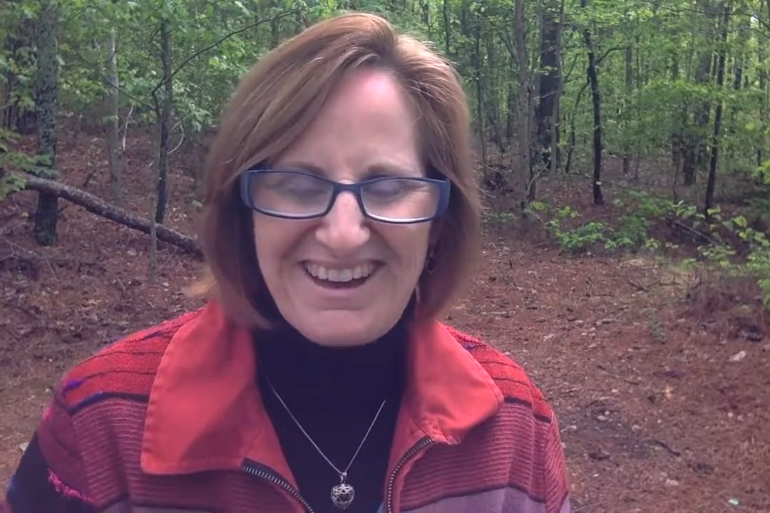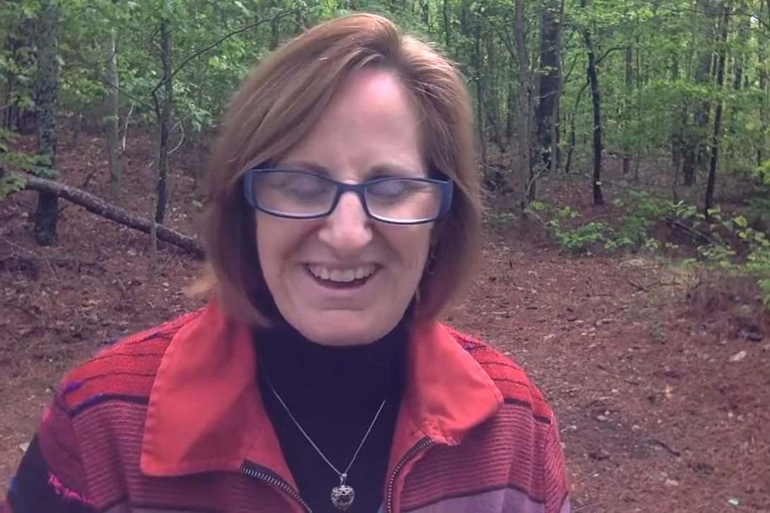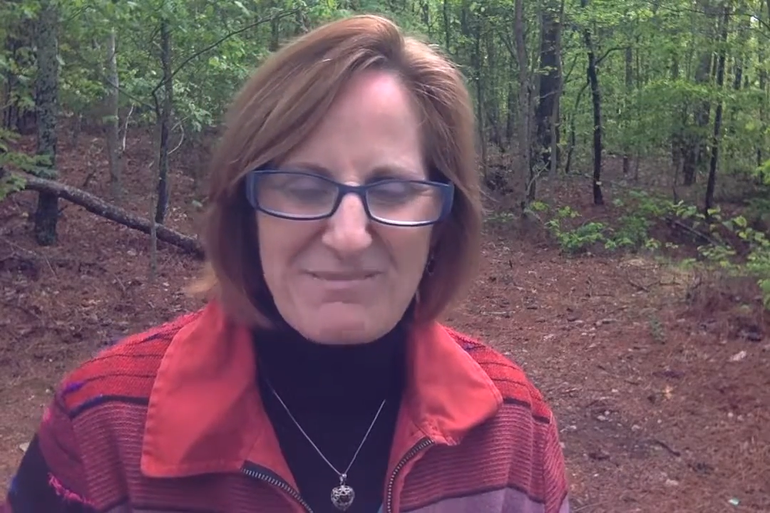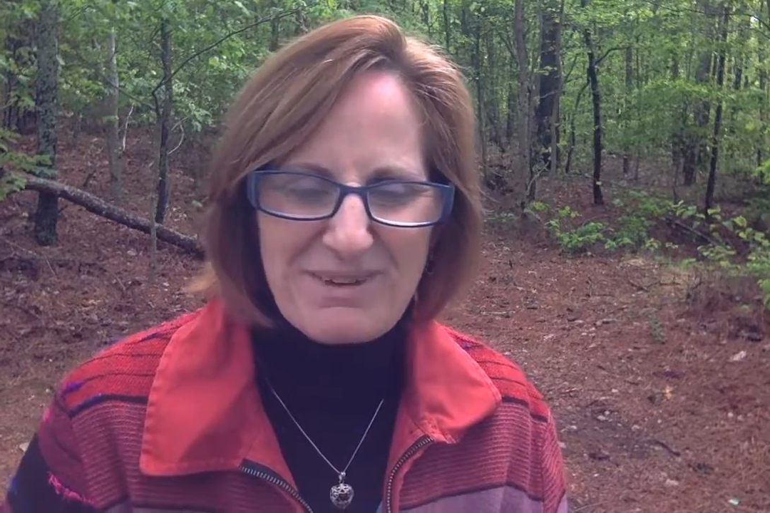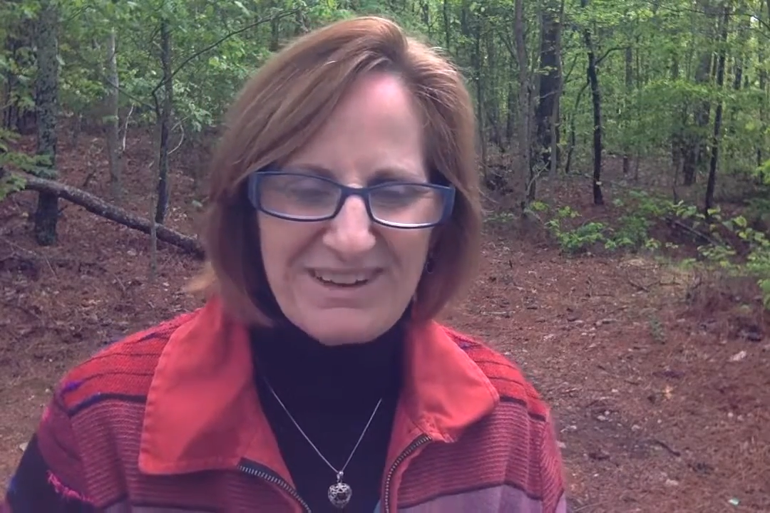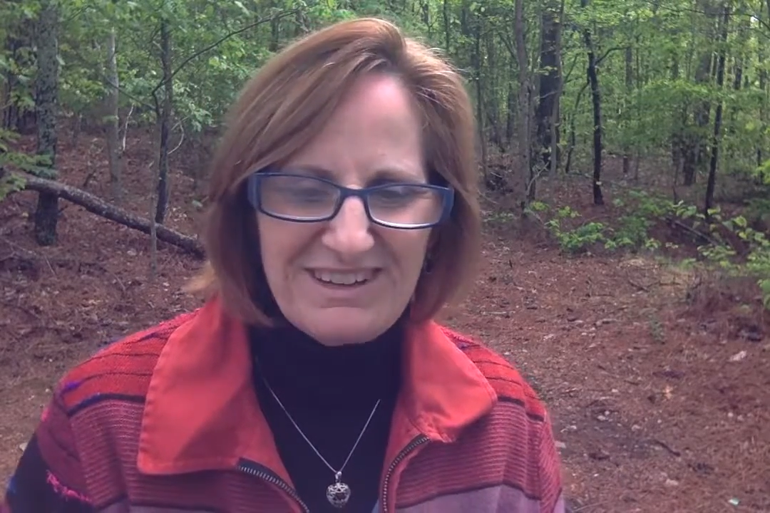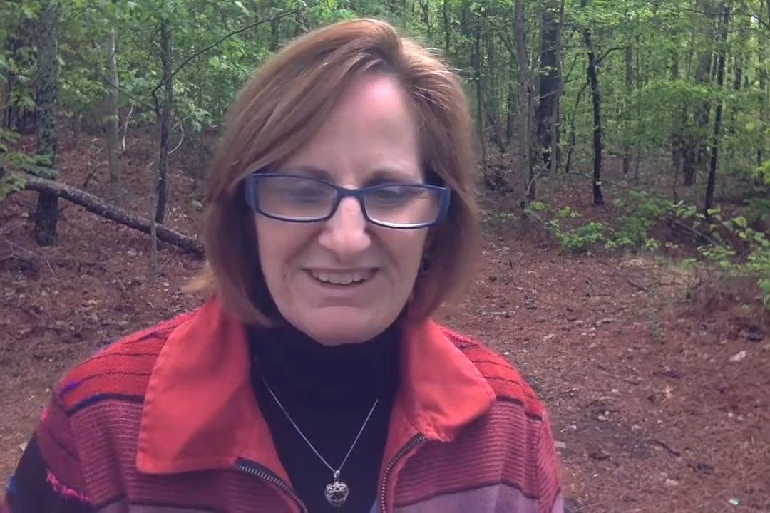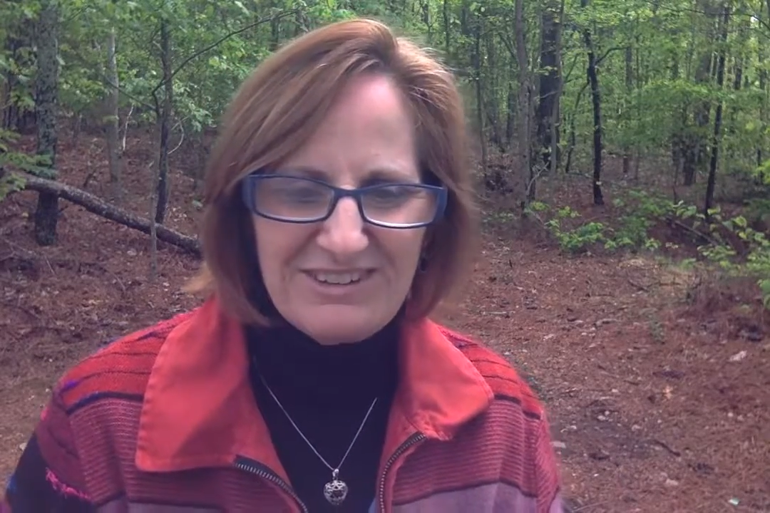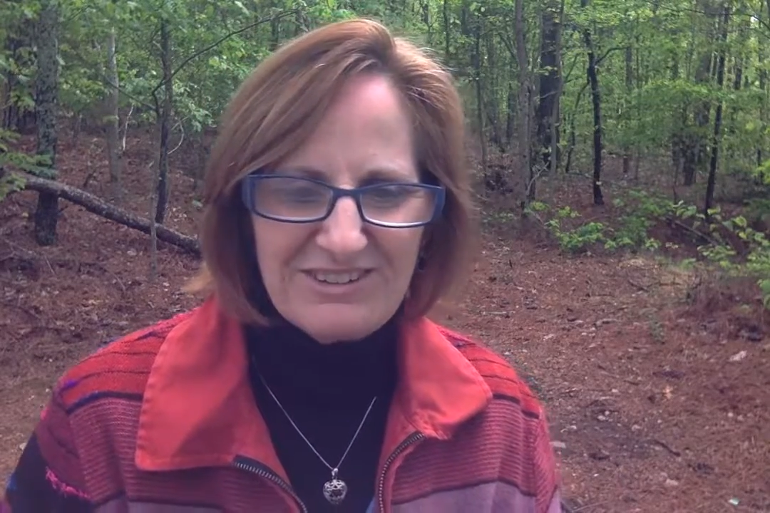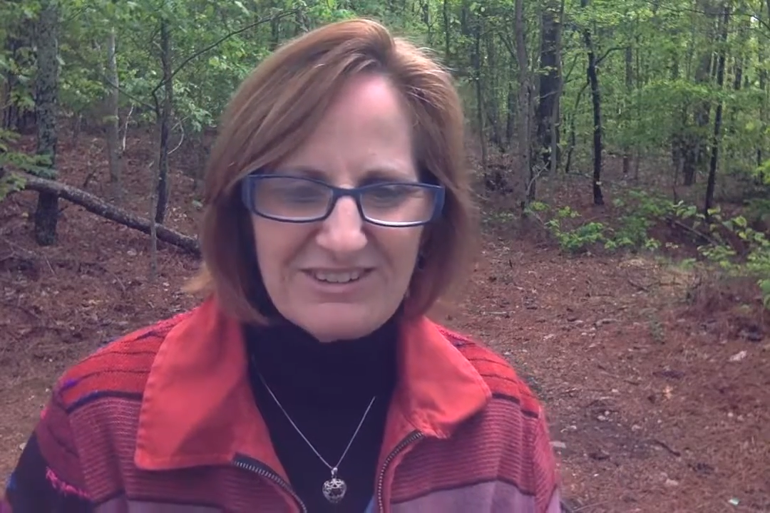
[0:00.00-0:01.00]
And
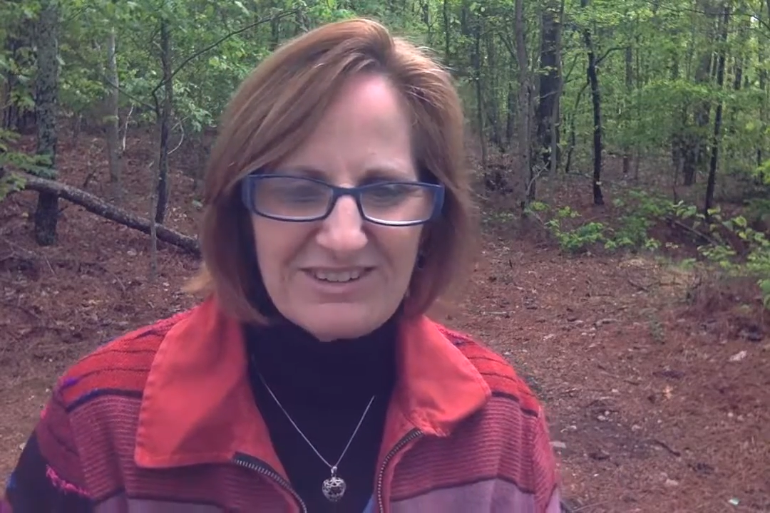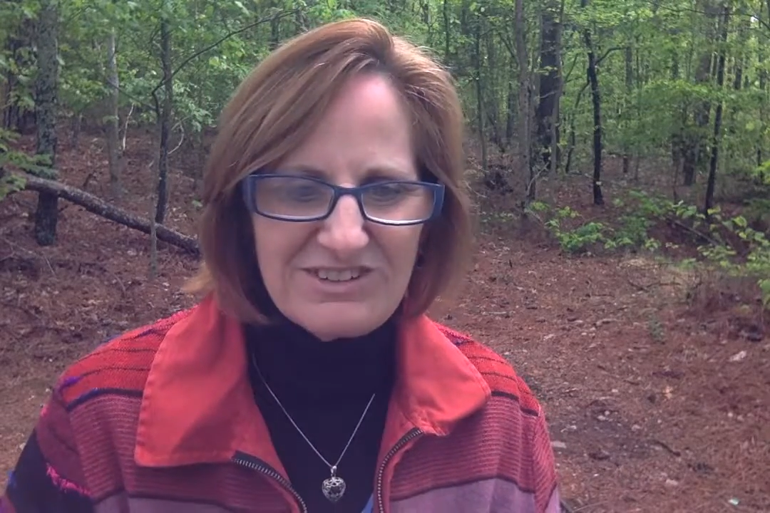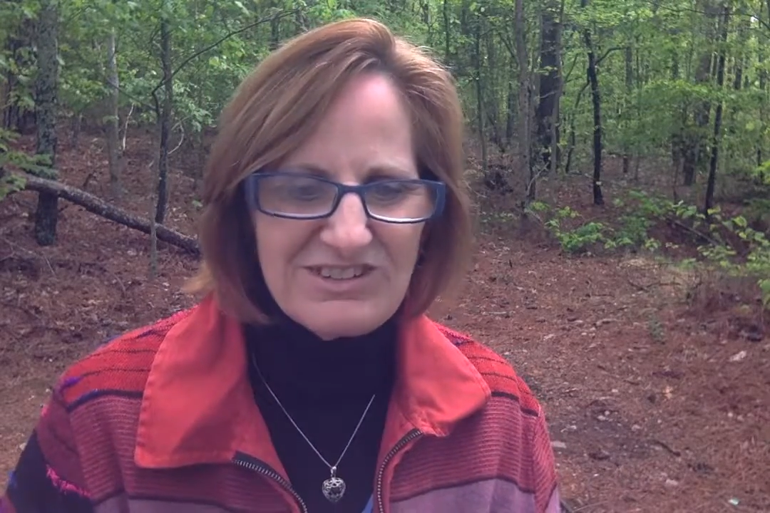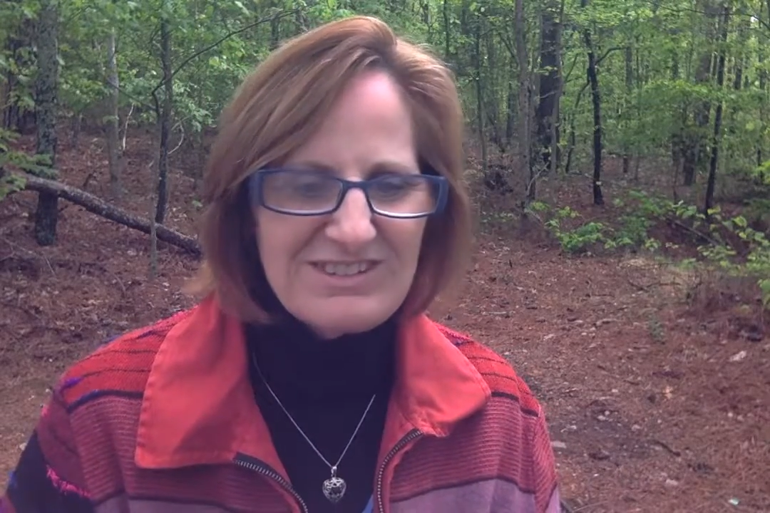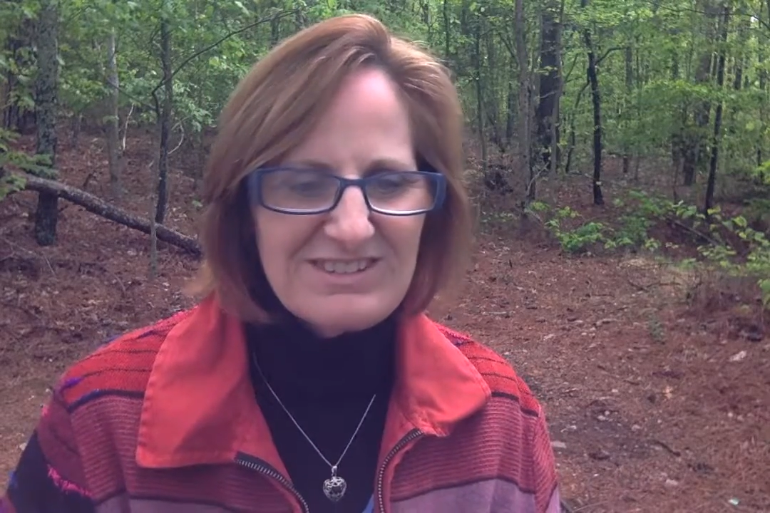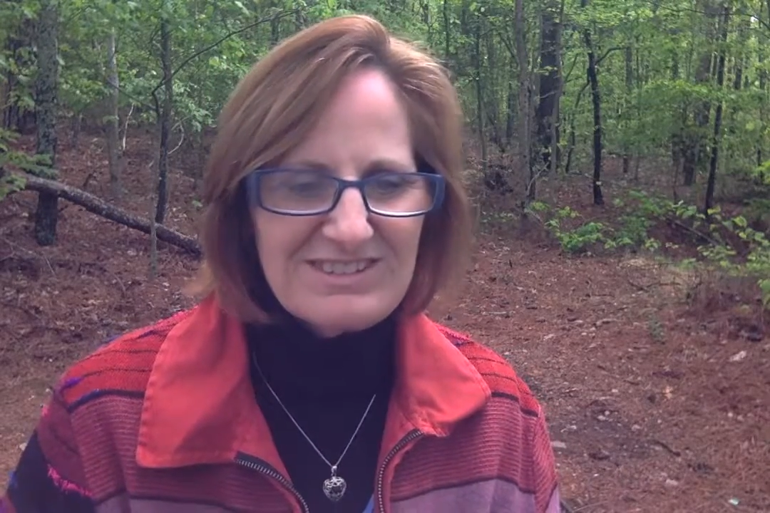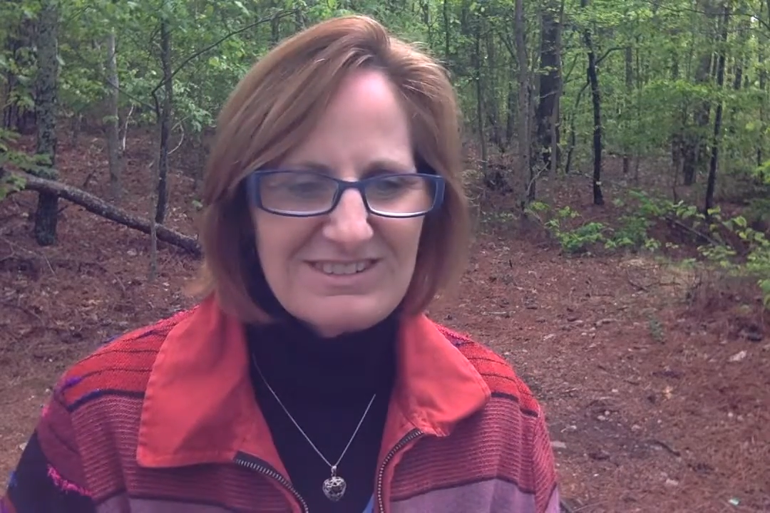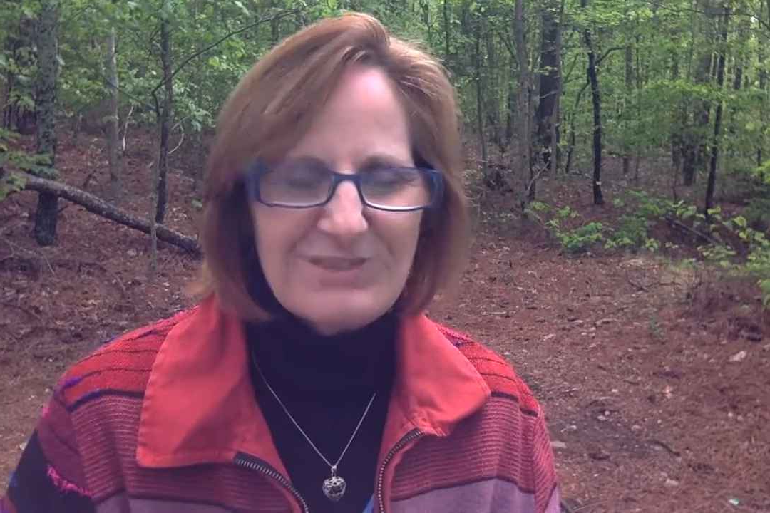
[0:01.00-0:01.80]
here is Jesus